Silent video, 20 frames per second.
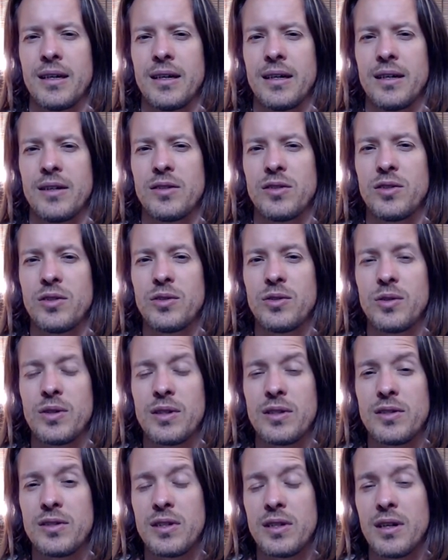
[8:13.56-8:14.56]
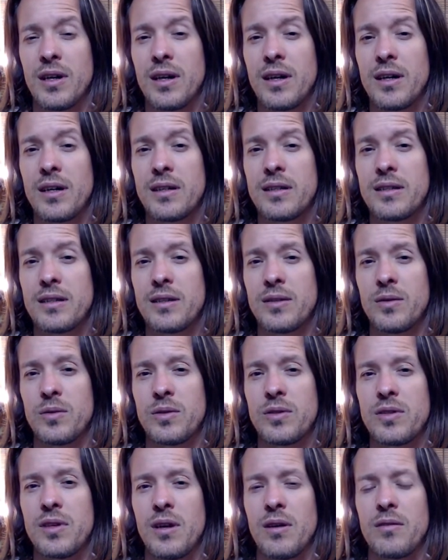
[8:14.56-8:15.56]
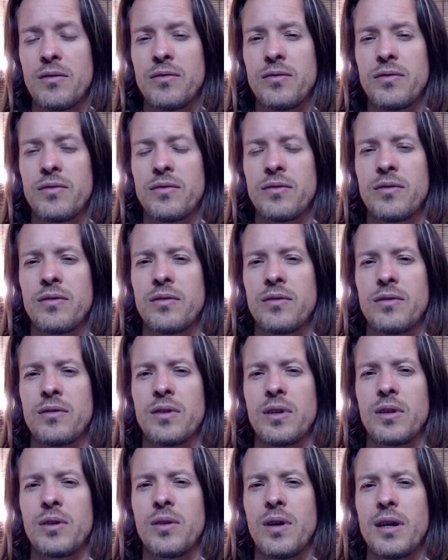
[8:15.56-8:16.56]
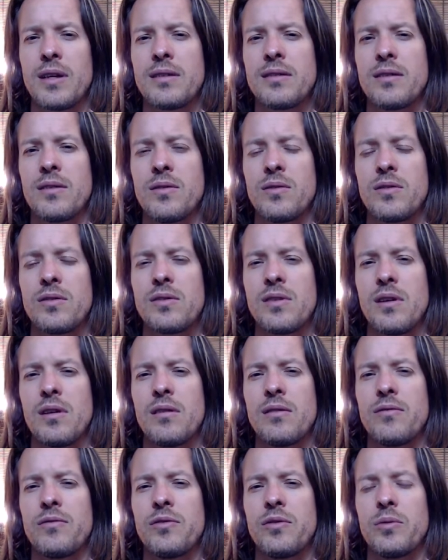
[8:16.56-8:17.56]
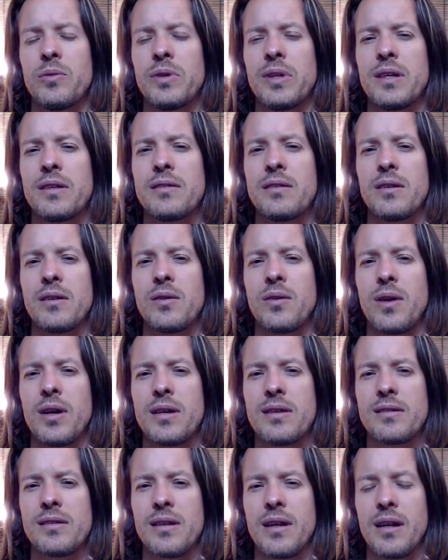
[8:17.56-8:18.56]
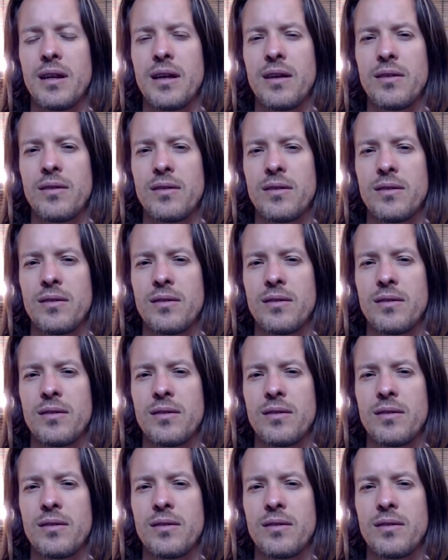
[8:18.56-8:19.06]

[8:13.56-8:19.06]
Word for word: until you can see God in yourself, the Christ in yourself, you will not see Christ in another.